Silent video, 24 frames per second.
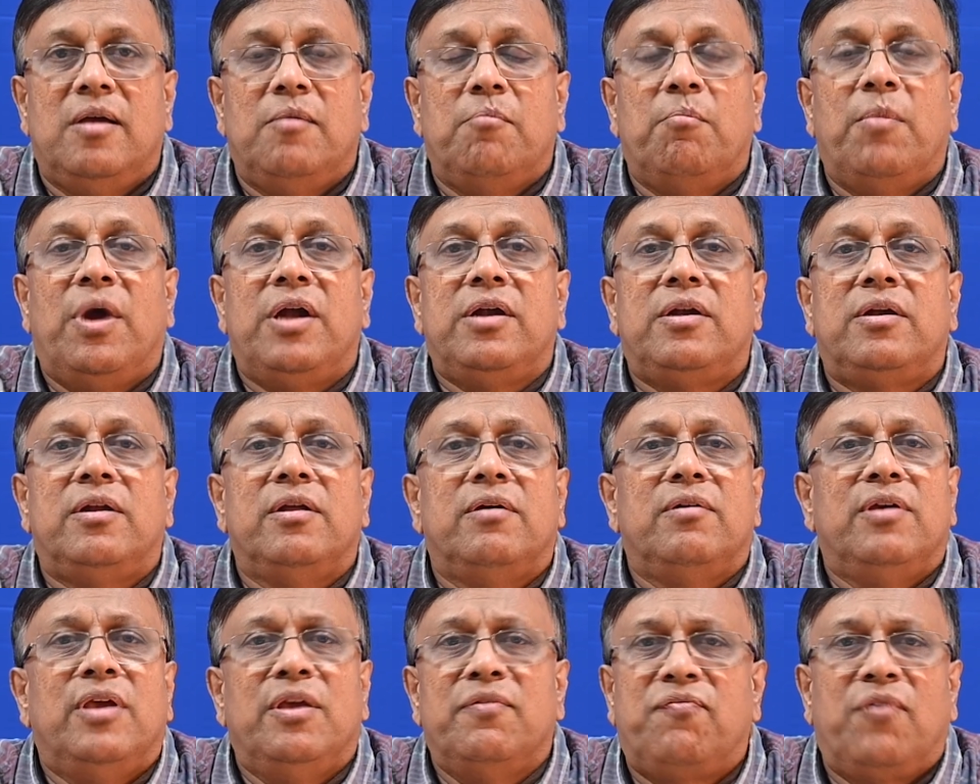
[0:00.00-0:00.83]
But
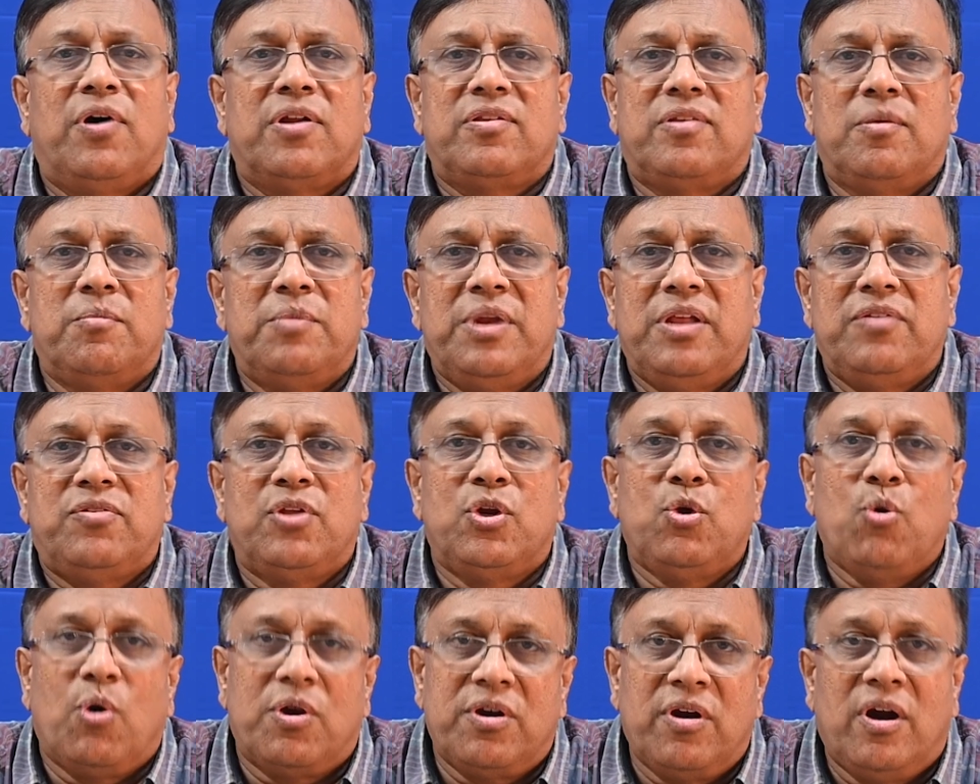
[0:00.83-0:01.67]
if for some reason
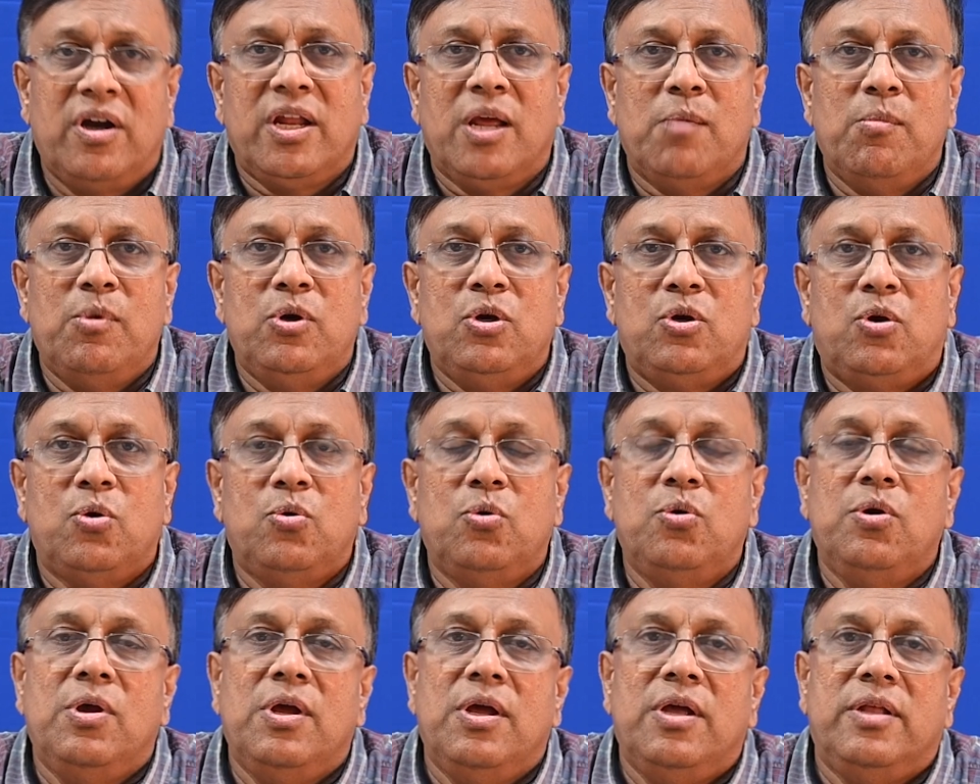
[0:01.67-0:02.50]
you are not able
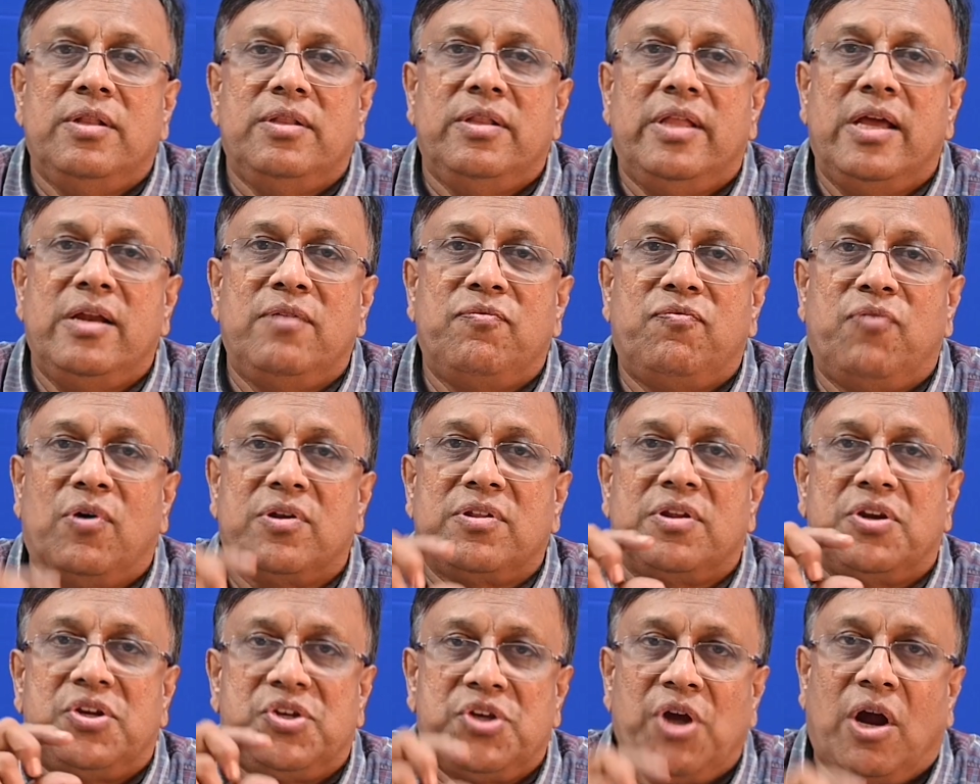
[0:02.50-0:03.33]
to, then for
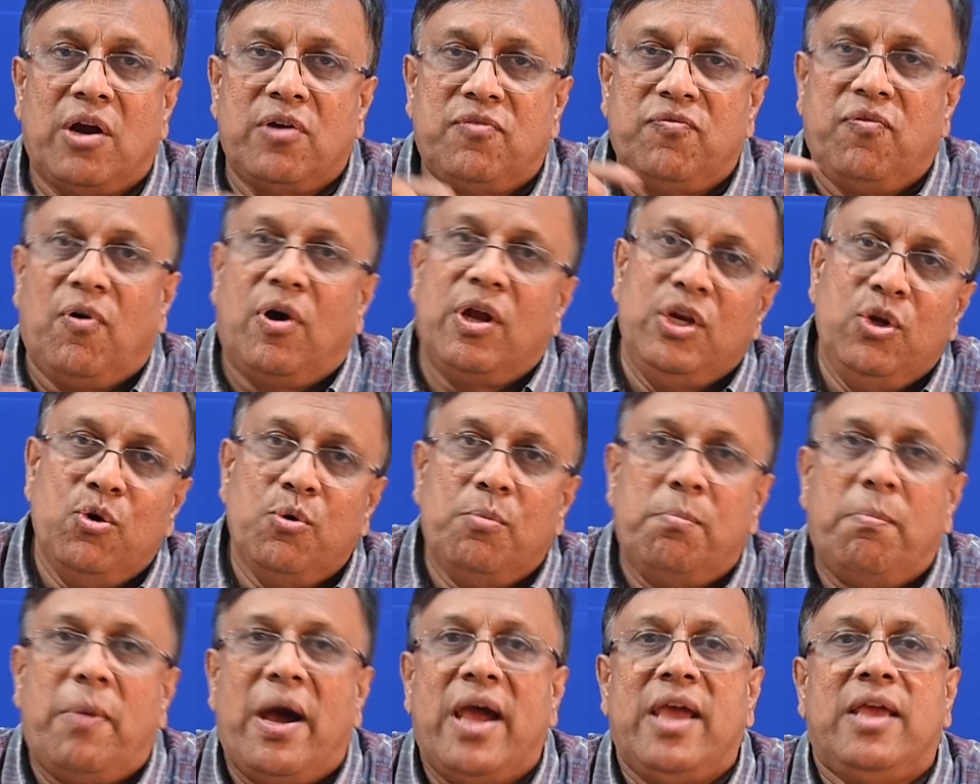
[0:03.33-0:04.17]
the shortfall you
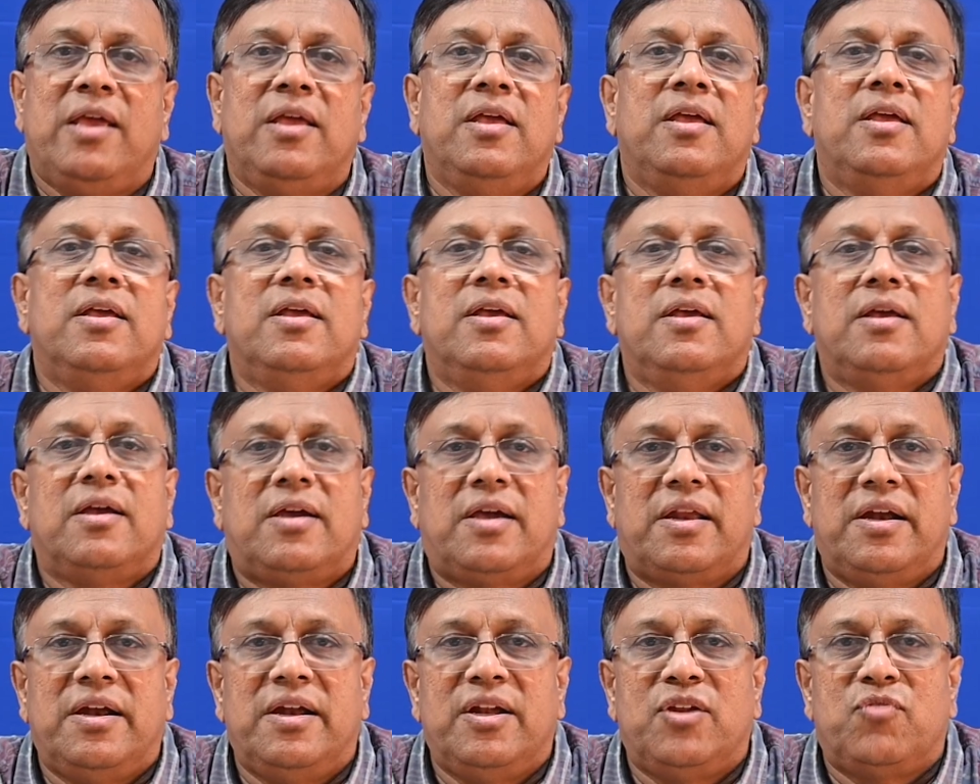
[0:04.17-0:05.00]
buy
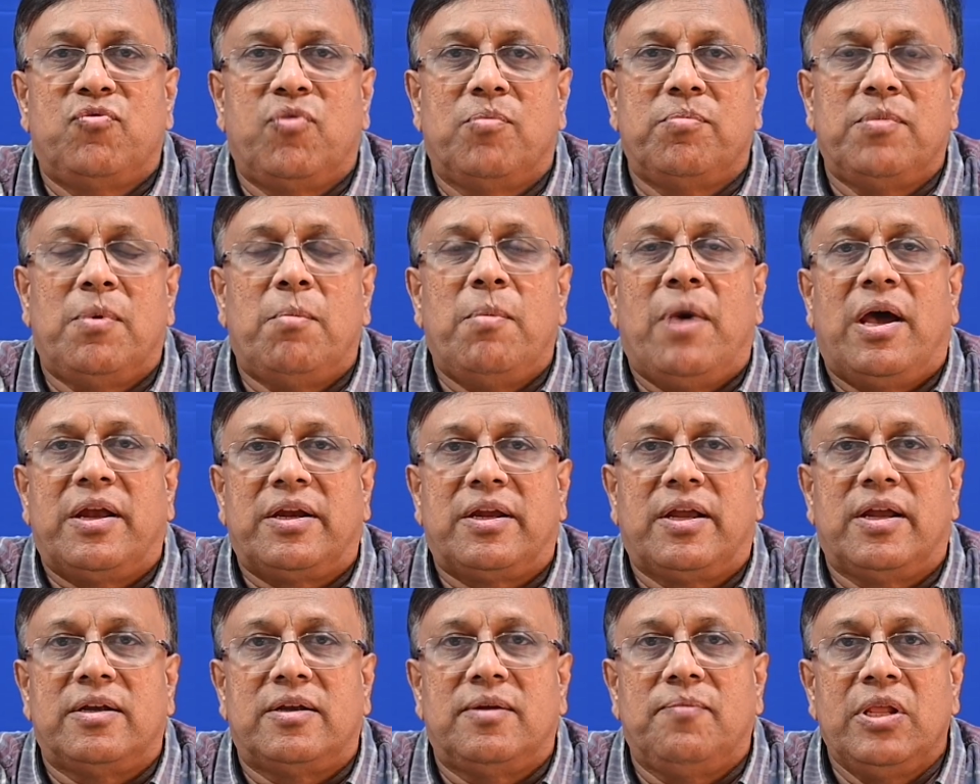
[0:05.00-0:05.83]
credits from the market.